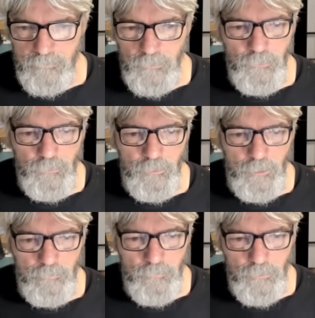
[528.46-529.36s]
who's
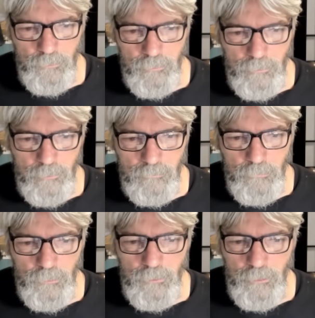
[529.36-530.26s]
named in, I'm
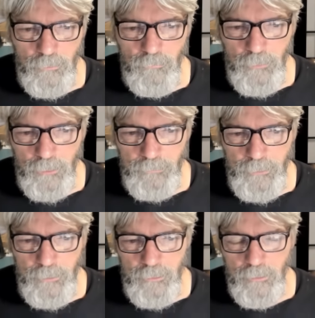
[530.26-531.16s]
looking at a
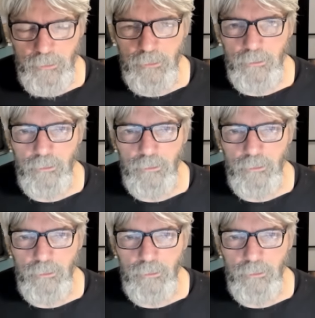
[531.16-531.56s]
Wikipedia ar